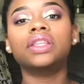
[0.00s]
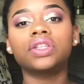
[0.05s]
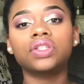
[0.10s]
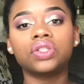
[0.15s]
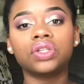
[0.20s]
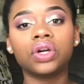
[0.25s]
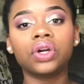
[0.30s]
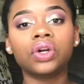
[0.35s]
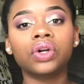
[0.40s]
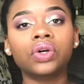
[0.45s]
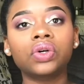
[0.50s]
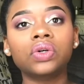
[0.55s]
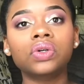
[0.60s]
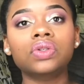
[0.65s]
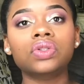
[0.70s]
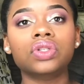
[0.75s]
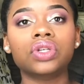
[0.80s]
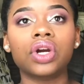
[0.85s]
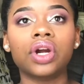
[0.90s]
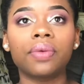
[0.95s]
the
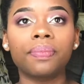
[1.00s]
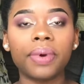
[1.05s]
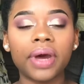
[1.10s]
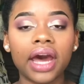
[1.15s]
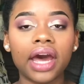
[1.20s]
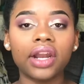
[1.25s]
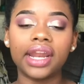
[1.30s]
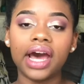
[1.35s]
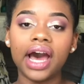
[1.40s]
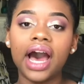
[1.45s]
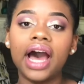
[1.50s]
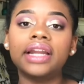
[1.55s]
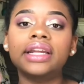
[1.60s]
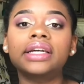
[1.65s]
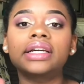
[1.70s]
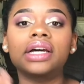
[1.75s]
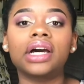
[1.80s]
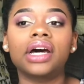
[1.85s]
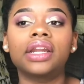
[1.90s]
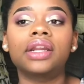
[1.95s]
circle skirt pattern. I had
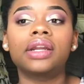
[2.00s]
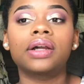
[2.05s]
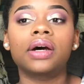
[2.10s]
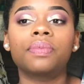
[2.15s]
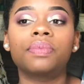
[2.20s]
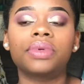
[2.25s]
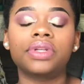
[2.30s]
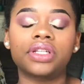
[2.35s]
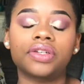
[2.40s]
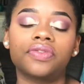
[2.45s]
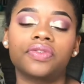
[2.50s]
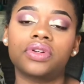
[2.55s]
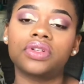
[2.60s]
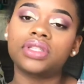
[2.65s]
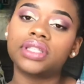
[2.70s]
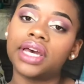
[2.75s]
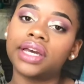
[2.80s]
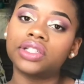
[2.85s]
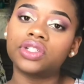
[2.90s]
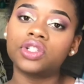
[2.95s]
to cut it up in
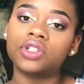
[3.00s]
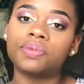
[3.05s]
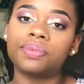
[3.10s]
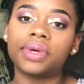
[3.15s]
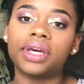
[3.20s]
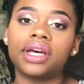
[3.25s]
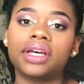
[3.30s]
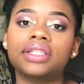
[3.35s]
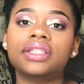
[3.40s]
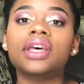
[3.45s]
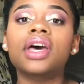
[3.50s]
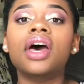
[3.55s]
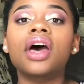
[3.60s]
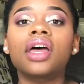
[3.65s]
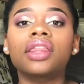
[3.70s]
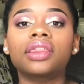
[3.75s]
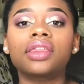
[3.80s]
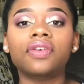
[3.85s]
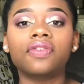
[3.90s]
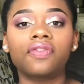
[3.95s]
different sections because
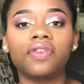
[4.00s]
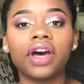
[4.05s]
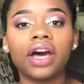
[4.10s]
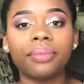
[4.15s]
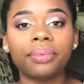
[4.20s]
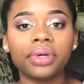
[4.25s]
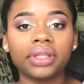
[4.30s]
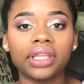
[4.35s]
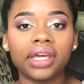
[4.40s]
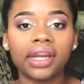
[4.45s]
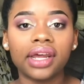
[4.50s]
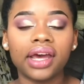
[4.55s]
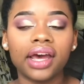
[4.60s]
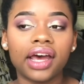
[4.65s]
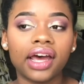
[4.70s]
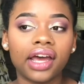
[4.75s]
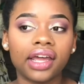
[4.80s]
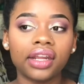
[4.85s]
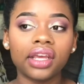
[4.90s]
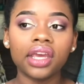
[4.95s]
the fabric that I
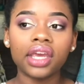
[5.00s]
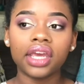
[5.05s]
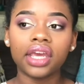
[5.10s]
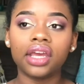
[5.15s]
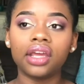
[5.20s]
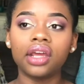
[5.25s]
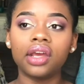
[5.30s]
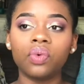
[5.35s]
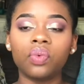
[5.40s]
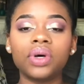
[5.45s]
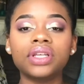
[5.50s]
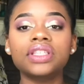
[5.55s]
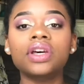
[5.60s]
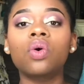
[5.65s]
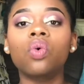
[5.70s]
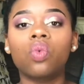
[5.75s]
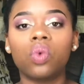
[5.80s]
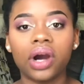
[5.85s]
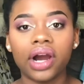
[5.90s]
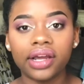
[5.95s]
had, it
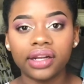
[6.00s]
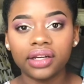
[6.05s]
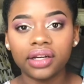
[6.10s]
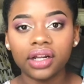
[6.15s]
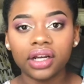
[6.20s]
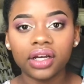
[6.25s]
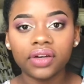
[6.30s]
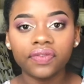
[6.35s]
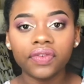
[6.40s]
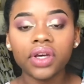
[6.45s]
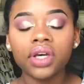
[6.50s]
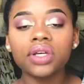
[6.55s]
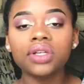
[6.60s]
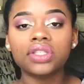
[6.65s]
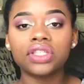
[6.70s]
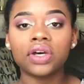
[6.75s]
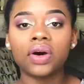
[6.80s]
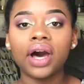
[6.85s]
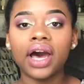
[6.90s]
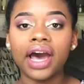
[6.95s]
wasn't wide enough,
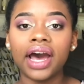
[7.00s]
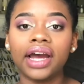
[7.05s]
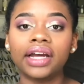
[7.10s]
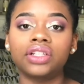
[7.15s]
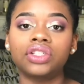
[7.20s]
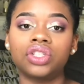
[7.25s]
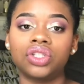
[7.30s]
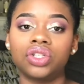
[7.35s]
so I had